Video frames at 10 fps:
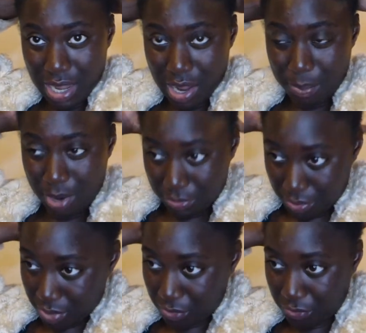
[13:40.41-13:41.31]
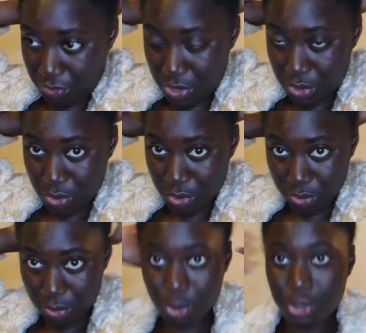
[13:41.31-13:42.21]
apart from the few
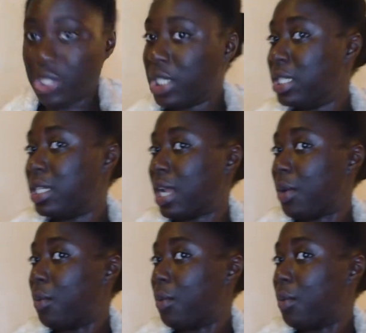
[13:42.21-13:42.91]
OGs that I